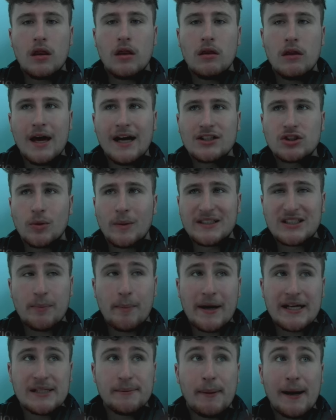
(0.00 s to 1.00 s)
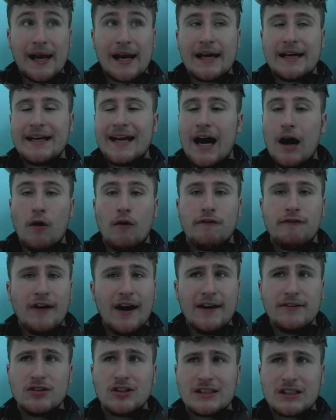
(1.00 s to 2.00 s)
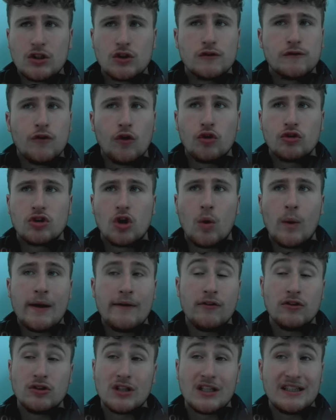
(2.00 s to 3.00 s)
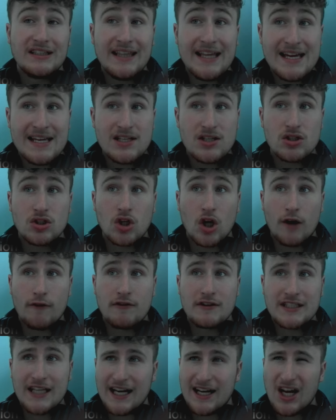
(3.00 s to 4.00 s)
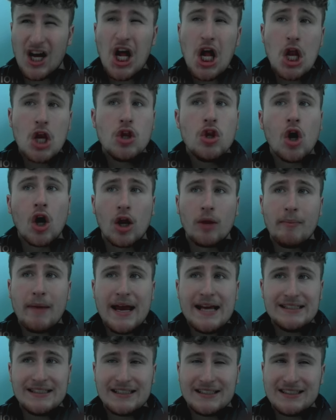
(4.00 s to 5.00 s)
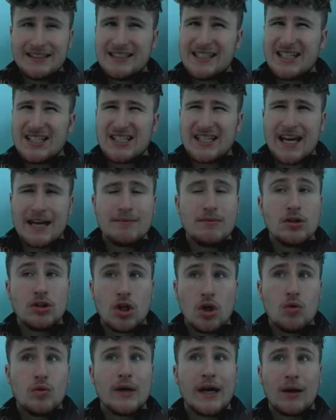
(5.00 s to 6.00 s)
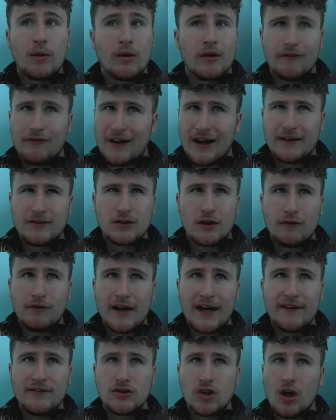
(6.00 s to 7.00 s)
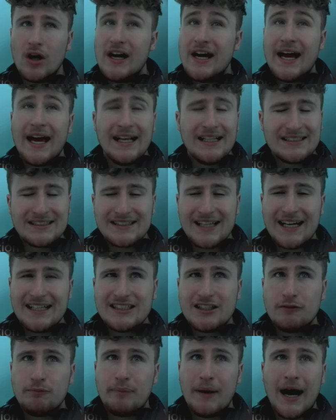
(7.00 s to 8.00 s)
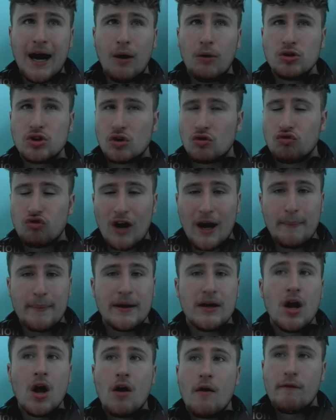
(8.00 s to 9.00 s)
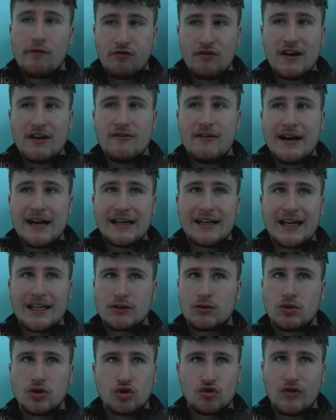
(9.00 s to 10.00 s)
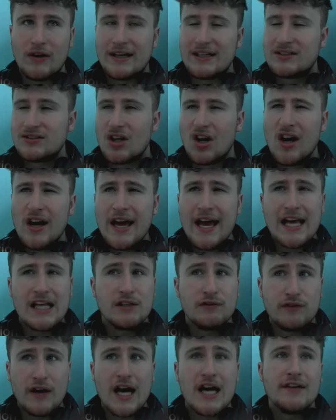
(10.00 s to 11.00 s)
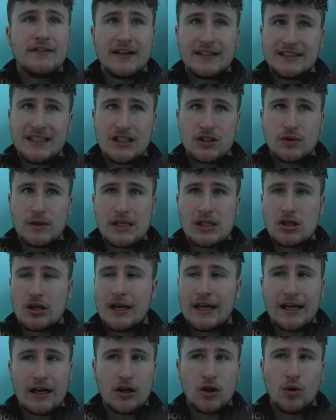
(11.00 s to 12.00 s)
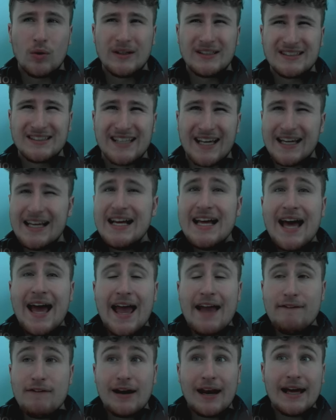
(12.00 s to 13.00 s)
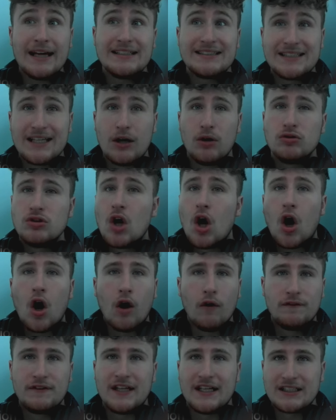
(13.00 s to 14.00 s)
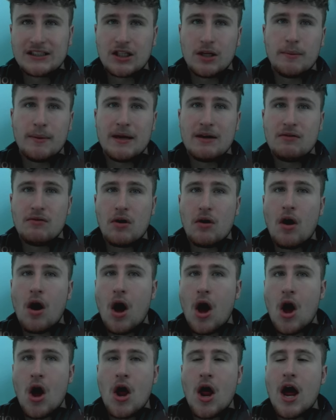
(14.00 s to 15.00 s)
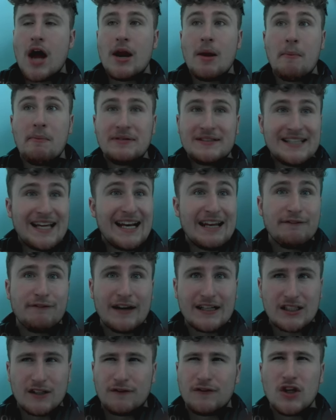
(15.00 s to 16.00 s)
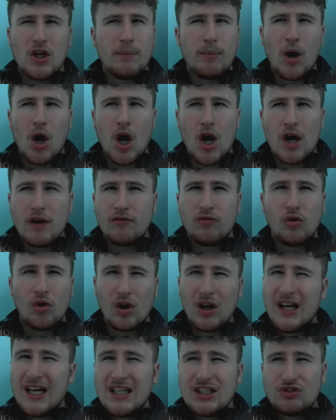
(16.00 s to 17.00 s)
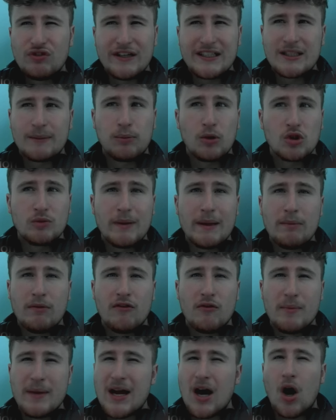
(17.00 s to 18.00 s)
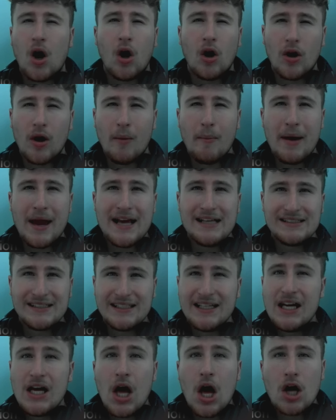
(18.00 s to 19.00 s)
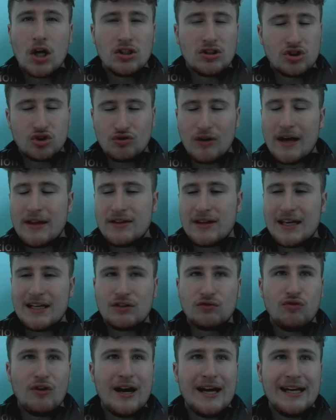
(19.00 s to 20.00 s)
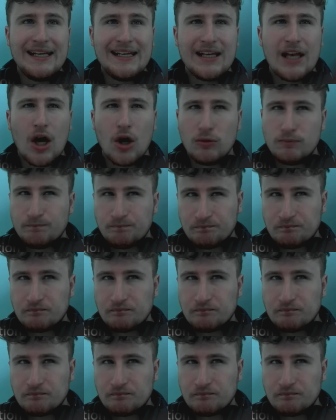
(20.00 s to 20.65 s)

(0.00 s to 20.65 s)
Next up is the Bettie Pelé. Now, 5-star skills, 4-star weave was a decent start for an attacker, not amazing. In this stage of the game, you do kind of want a 5-star, 5-star. Incisive, power shot, rapid, 3 really nice ones. Trickster is very, very situational, like I always say. If you like skills, obviously that's going to be a selling factor for you, but overall, Trickster plus people for me aren't amazing. Strength is really low.